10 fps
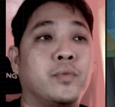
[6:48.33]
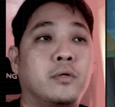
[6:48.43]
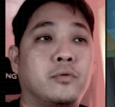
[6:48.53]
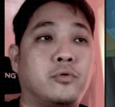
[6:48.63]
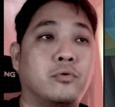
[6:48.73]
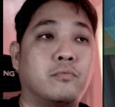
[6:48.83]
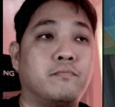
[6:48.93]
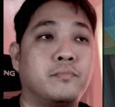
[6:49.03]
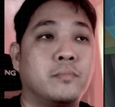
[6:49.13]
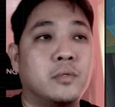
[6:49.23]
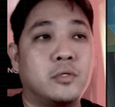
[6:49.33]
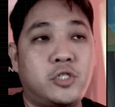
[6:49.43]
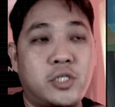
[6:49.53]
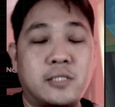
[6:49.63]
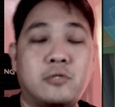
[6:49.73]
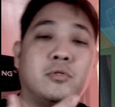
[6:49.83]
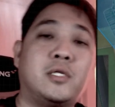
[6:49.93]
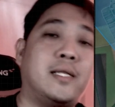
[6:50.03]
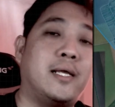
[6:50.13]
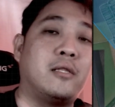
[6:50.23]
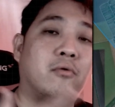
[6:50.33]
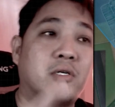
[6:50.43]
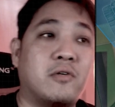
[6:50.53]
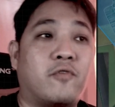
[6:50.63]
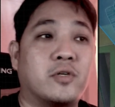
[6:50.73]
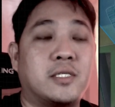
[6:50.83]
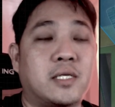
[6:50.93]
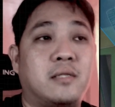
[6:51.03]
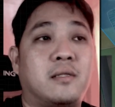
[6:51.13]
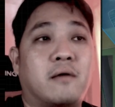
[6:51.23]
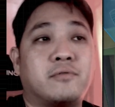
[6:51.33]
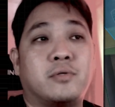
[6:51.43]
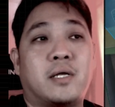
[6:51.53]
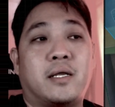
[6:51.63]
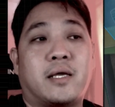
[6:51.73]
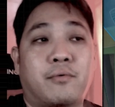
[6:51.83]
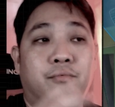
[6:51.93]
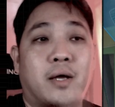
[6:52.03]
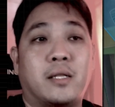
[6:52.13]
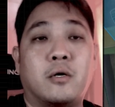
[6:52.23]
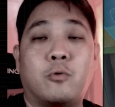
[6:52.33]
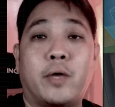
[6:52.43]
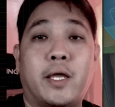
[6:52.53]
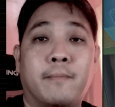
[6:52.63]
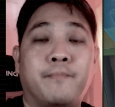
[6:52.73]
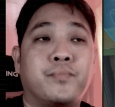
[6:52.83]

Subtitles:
to delay the Russian forces enough so that they can run away.